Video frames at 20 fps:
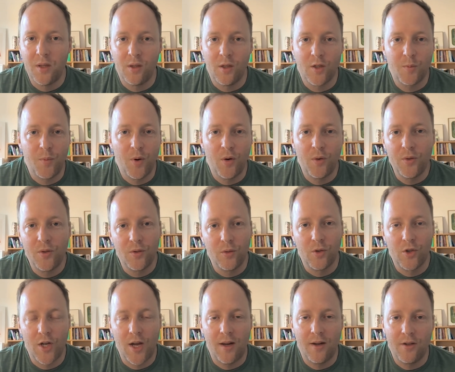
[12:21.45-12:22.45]
exposed to
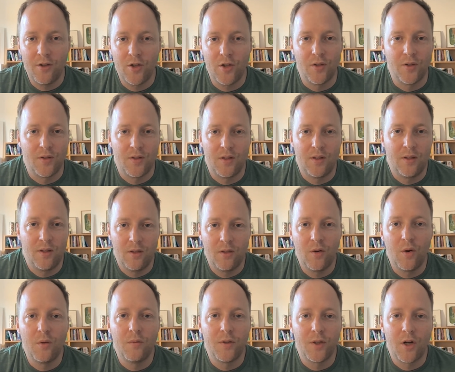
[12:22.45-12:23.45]
challenges and
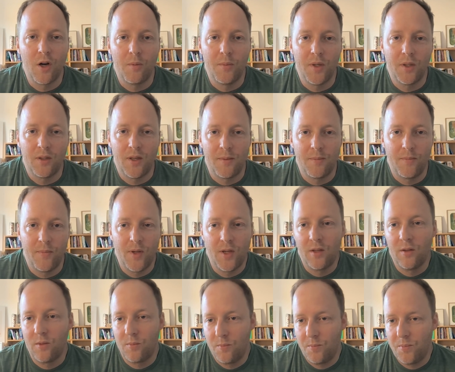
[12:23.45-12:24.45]
overcoming them.
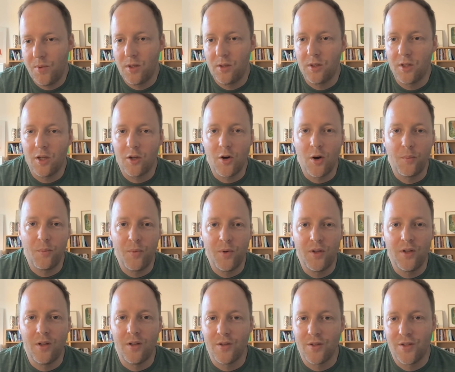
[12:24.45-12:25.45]
And building a
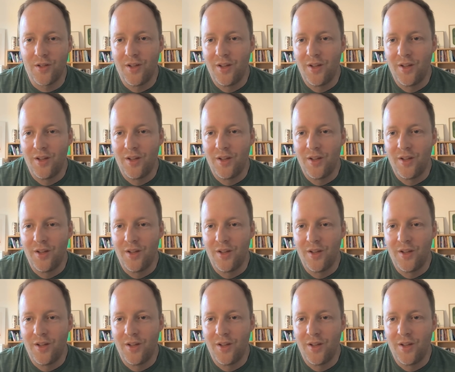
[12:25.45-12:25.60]
company is